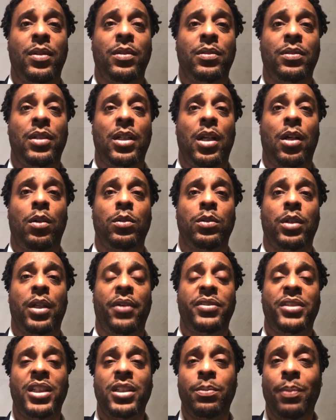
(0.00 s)
You know, if
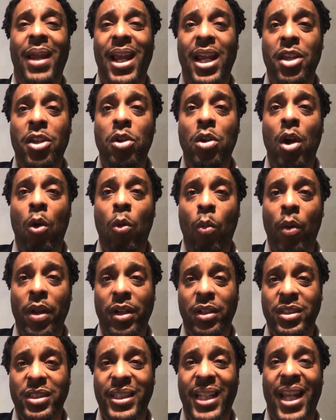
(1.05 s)
she's making you don't want
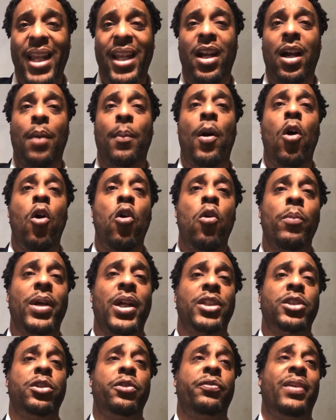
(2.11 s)
to stay, come home
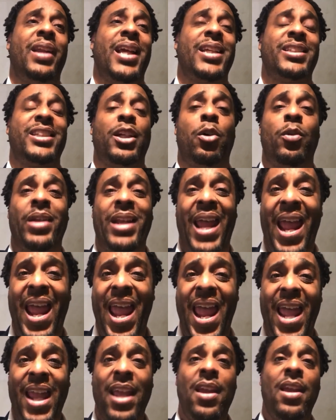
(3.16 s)
because you feel like she's going to
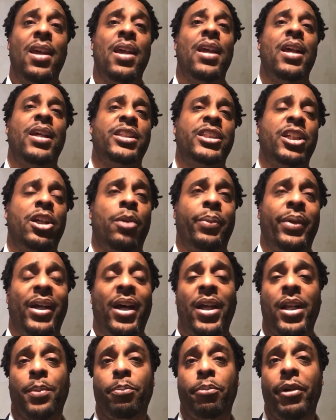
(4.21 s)
nag, she's going to be
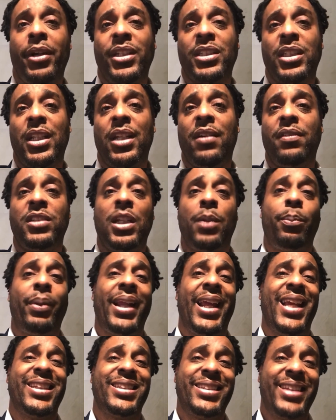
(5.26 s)
unappreciative, she's
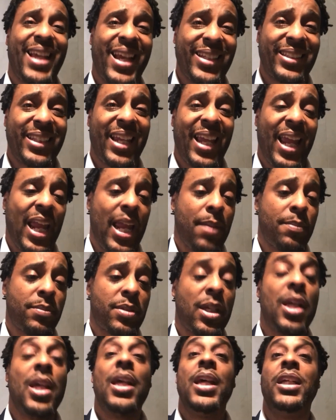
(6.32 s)
playing sex games,
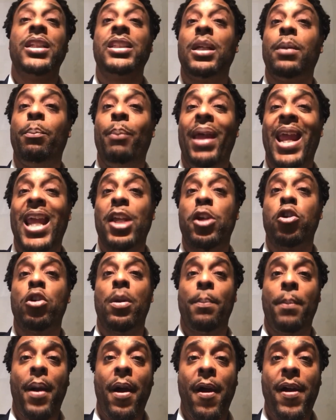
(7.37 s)
she beg you to
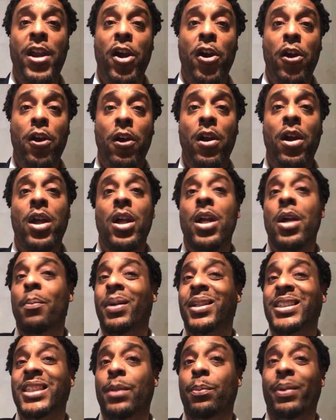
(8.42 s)
marry her, but
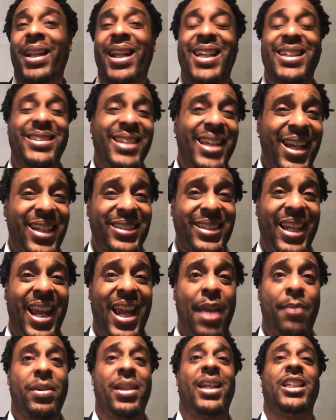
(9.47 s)
she's playing sex
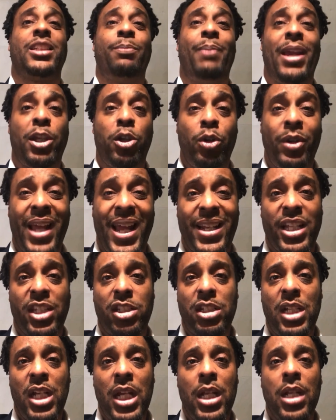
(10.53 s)
games and expect you not to
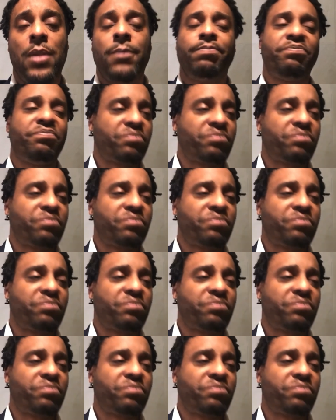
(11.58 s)
cheat,